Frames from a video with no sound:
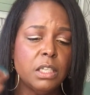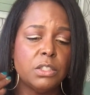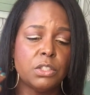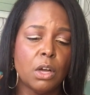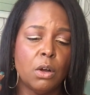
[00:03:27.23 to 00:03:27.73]

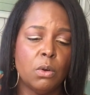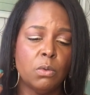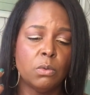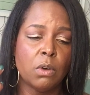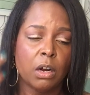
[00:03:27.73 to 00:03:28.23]

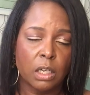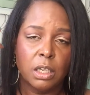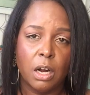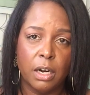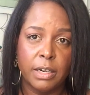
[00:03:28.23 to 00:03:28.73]
so our,
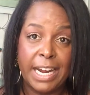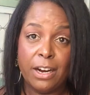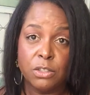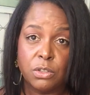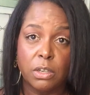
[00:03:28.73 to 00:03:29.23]
our
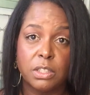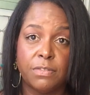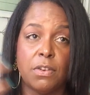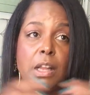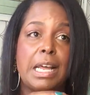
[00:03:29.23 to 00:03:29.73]
hair starts to
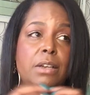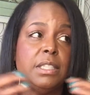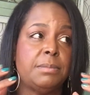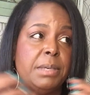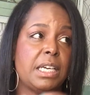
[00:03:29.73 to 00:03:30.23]
fall out
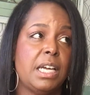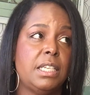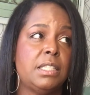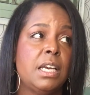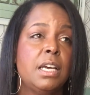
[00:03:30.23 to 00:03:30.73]
is
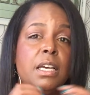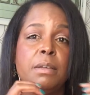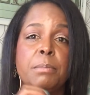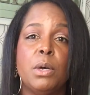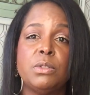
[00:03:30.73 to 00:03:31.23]
because
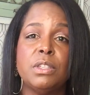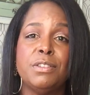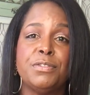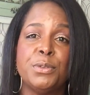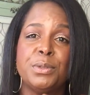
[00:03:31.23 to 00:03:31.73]
most of
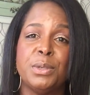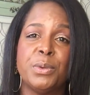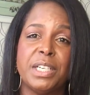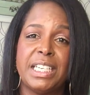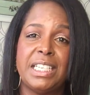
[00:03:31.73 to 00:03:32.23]
the food that
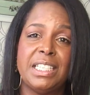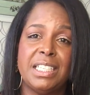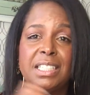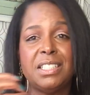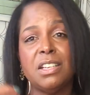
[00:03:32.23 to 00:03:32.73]
we're
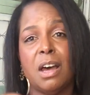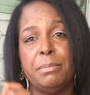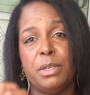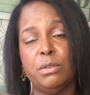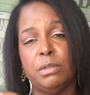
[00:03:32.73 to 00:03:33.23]
eating is not
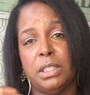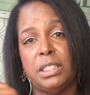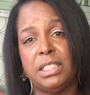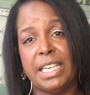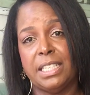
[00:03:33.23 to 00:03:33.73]

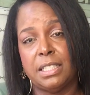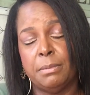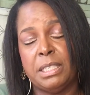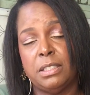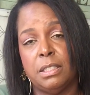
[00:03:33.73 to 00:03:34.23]
minerally dense.
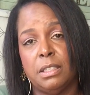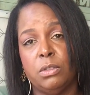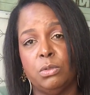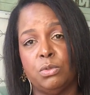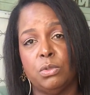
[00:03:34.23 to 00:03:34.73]
I mean,
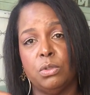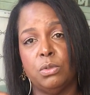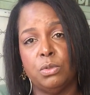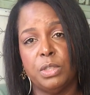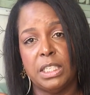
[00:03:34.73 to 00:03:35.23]
nut
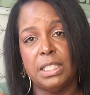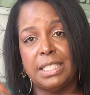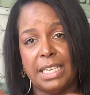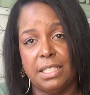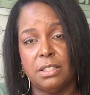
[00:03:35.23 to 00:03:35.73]
nutrient
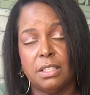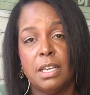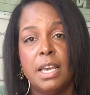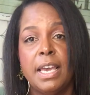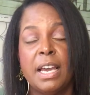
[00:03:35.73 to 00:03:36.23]
dense.
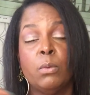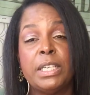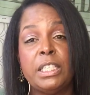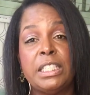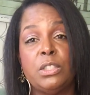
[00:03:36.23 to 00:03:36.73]
And
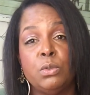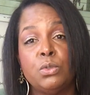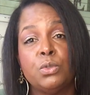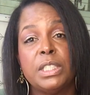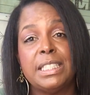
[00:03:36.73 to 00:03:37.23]
we need
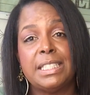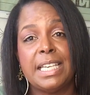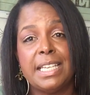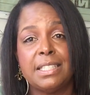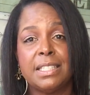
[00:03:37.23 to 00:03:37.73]
nutrient
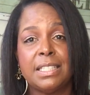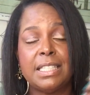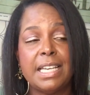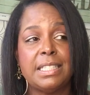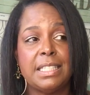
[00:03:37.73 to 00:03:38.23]
dense
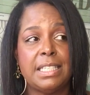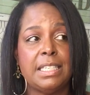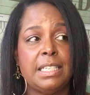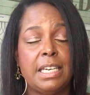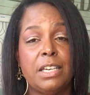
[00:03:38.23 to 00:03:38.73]

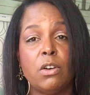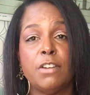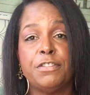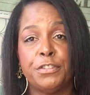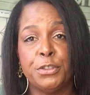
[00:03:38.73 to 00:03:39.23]
density in
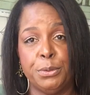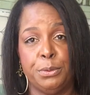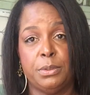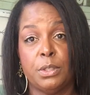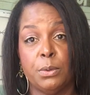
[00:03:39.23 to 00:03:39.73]
our
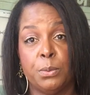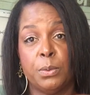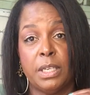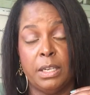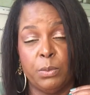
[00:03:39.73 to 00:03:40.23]
food. So
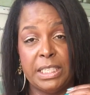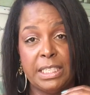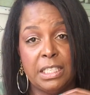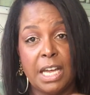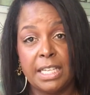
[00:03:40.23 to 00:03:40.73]
we
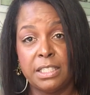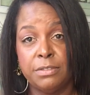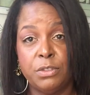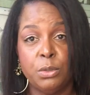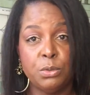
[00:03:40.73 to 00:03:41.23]
need lots
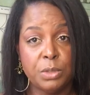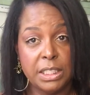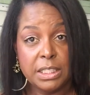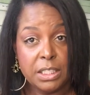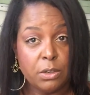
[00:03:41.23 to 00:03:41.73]
of
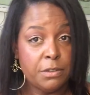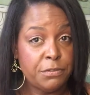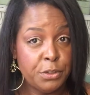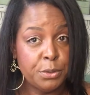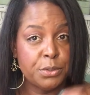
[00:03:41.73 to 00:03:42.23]
nutrients in our
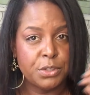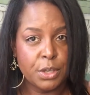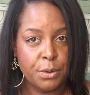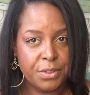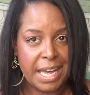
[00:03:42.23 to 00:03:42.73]
food
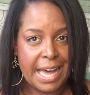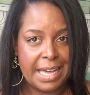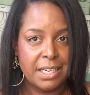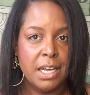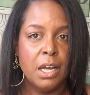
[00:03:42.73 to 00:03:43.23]
so
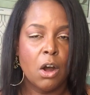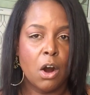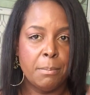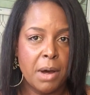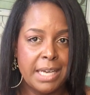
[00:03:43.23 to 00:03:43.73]
that
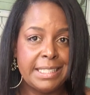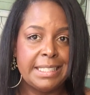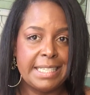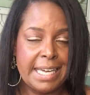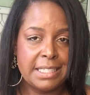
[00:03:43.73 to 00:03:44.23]
our body
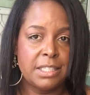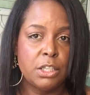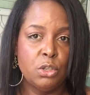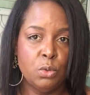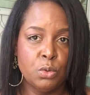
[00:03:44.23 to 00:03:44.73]
gets
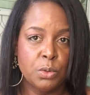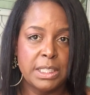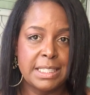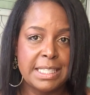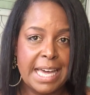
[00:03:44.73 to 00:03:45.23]
the
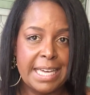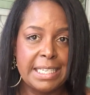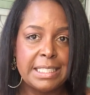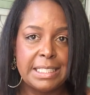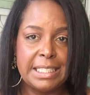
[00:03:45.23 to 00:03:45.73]
nutrients that
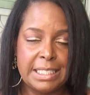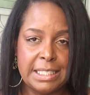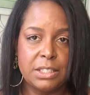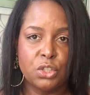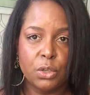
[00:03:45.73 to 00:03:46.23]
it
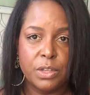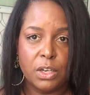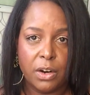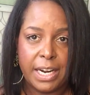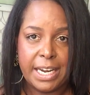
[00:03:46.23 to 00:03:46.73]
needs so
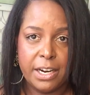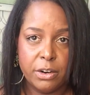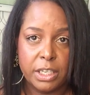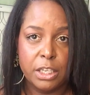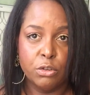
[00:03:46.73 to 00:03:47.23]
that our
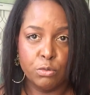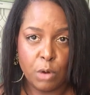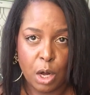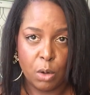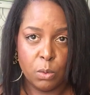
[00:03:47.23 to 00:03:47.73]
hair can
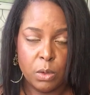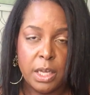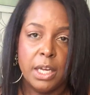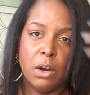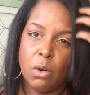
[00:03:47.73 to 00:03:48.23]
grow
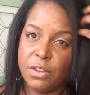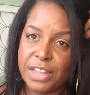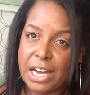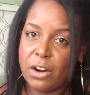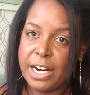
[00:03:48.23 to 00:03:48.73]
or
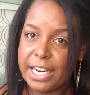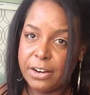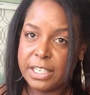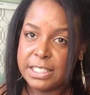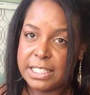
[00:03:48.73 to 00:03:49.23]
that our
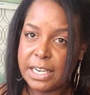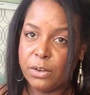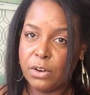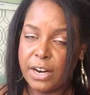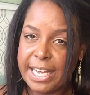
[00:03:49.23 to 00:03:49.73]
hair can stay
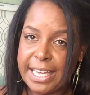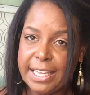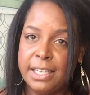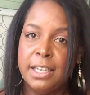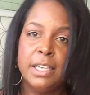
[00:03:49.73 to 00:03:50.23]
on our
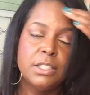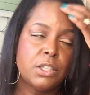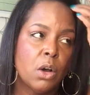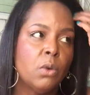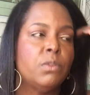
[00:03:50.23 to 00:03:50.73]
head.
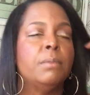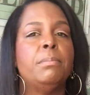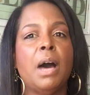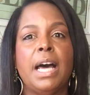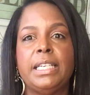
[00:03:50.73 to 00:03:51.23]
So the
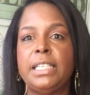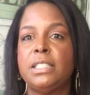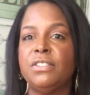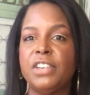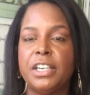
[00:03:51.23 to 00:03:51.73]
body
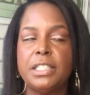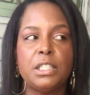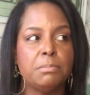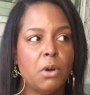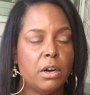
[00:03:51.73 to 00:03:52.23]
is very
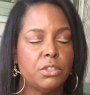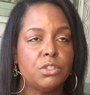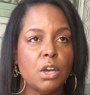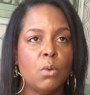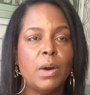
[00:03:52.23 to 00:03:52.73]
smart.
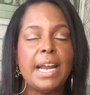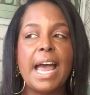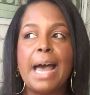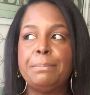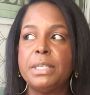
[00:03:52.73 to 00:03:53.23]
So what
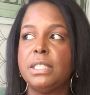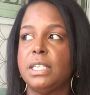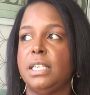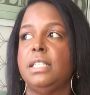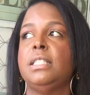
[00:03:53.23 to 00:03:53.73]
happens
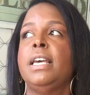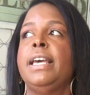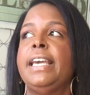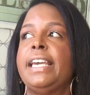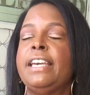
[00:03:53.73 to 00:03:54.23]
is
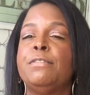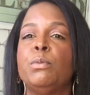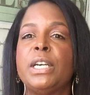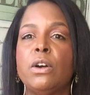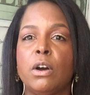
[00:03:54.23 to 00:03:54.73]
if
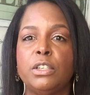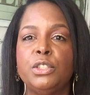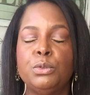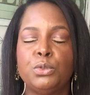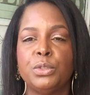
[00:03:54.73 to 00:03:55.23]
we are
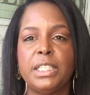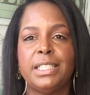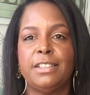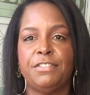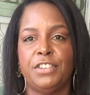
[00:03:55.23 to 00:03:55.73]

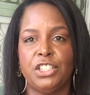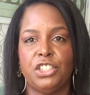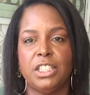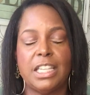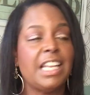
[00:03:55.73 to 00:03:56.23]
nutrient
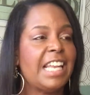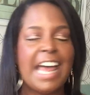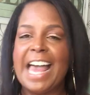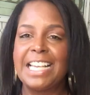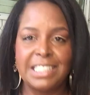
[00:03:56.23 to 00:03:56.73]
deficient, the
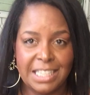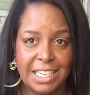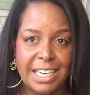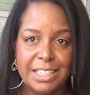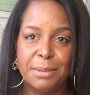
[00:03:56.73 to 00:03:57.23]
last
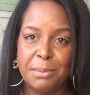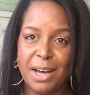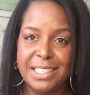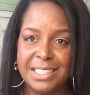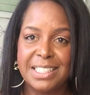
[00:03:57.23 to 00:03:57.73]
thing the
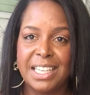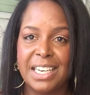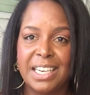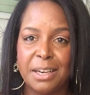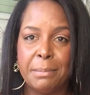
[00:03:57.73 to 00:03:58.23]
body is
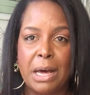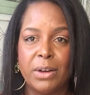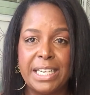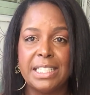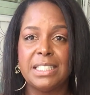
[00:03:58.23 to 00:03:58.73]
thinking
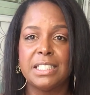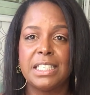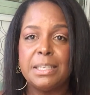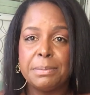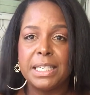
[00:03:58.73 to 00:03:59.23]
about is
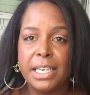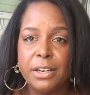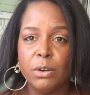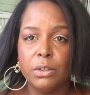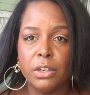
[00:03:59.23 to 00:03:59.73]
keeping
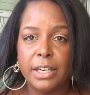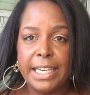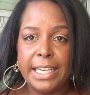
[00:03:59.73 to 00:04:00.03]
hair on our